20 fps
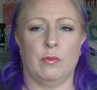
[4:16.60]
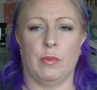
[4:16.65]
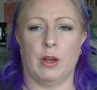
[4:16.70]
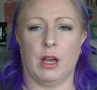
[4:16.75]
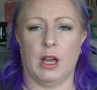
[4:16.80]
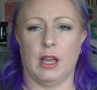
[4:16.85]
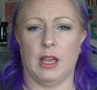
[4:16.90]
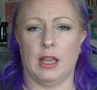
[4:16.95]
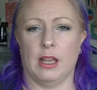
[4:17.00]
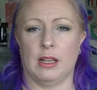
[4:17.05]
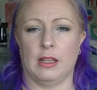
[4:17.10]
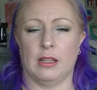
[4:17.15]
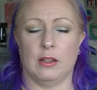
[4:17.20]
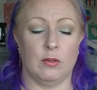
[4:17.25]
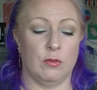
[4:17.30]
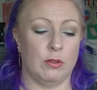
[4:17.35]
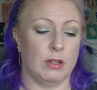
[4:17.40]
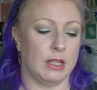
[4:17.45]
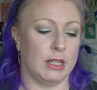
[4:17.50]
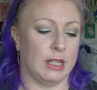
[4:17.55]
my
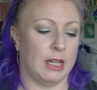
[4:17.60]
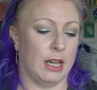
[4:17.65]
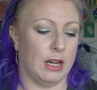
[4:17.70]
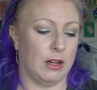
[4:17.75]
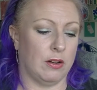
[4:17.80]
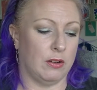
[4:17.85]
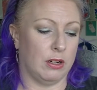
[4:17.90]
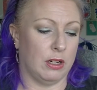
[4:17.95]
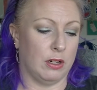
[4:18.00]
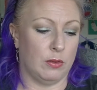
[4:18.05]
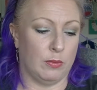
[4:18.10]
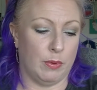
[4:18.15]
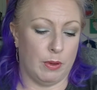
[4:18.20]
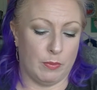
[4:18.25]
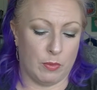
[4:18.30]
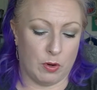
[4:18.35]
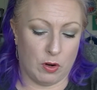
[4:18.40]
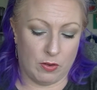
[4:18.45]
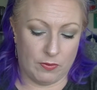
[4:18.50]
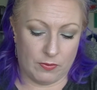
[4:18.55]
little container a little bit
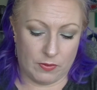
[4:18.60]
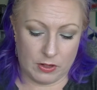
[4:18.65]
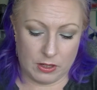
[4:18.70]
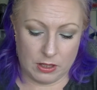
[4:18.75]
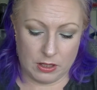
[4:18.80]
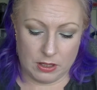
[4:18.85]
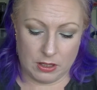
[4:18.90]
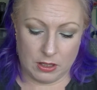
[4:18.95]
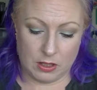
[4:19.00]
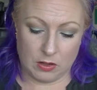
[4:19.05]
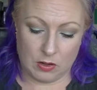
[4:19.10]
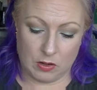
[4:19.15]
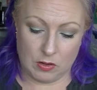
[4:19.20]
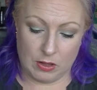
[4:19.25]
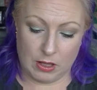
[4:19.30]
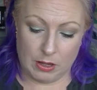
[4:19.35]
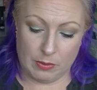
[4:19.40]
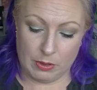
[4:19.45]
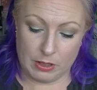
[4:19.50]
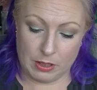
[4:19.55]
more often, so
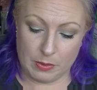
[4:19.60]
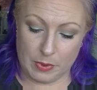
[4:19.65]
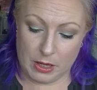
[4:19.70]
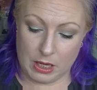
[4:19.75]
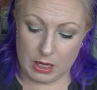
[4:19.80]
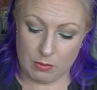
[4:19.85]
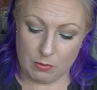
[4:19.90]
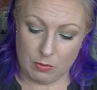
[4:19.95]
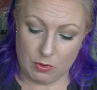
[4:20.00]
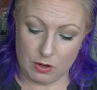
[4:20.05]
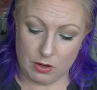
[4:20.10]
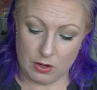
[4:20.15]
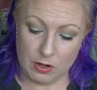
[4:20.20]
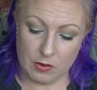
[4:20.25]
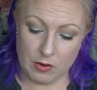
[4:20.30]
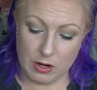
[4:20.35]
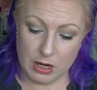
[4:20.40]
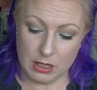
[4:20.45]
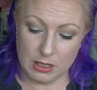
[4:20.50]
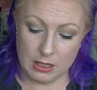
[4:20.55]
that one's making
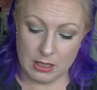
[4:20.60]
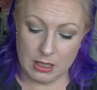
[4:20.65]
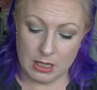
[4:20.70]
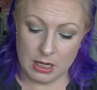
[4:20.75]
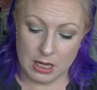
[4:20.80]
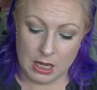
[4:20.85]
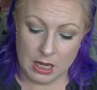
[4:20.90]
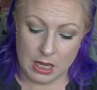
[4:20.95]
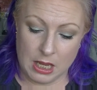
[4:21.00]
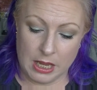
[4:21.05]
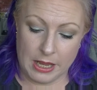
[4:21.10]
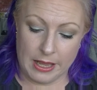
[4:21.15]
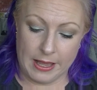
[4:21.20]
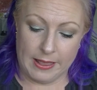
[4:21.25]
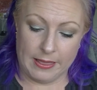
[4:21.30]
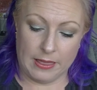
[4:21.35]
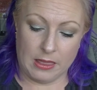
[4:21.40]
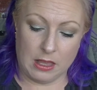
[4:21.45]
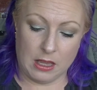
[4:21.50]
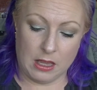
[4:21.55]
progress.
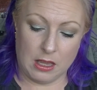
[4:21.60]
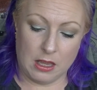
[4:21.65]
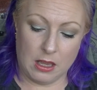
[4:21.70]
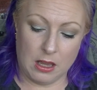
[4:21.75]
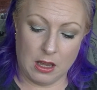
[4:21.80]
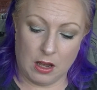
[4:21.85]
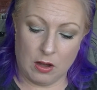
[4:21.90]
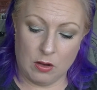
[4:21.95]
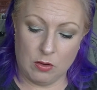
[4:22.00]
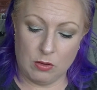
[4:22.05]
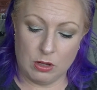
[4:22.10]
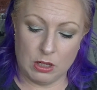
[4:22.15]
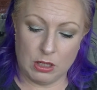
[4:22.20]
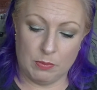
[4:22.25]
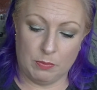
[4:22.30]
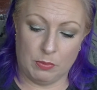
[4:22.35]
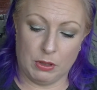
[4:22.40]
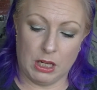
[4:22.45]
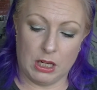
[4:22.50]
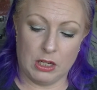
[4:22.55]
The
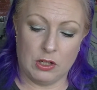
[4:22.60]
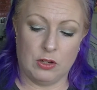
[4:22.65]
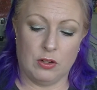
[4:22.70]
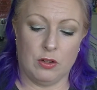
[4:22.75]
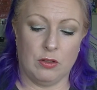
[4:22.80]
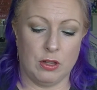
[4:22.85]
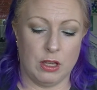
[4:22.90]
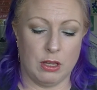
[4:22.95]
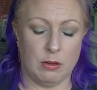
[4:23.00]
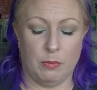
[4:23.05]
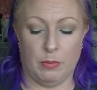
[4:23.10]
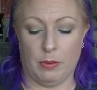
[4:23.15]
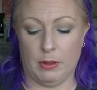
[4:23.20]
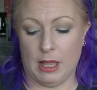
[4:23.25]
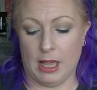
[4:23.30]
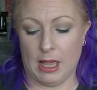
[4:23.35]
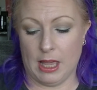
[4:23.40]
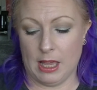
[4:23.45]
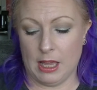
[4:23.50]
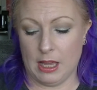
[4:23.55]
Oldest Blush to Hit
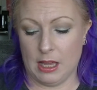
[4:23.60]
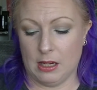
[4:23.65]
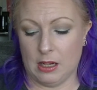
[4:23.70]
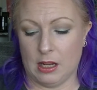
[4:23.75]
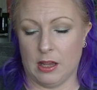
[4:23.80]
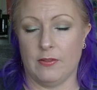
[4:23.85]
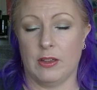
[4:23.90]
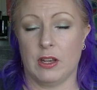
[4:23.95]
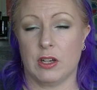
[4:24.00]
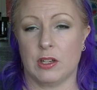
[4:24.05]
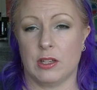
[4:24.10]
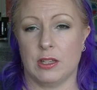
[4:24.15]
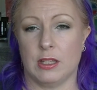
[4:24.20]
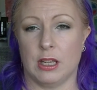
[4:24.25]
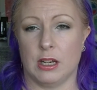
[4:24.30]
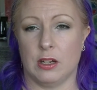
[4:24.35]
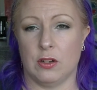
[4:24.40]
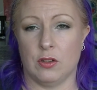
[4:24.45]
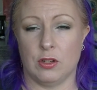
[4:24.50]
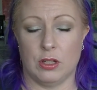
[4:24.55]
Pan, I've actually
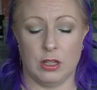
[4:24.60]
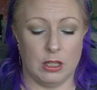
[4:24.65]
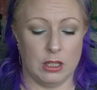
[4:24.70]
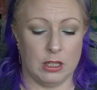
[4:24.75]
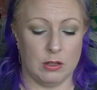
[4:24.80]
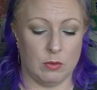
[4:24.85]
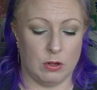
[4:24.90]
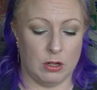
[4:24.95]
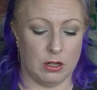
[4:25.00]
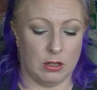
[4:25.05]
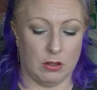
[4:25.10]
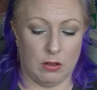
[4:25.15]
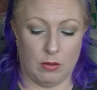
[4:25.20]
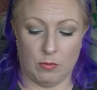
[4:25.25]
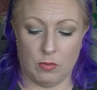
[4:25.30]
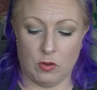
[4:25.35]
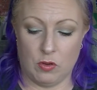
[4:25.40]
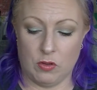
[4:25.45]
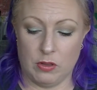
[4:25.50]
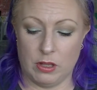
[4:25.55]
started using this one a lot
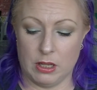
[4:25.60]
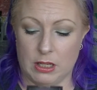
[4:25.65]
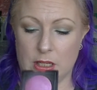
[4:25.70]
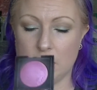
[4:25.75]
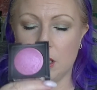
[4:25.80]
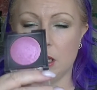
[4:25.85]
more. This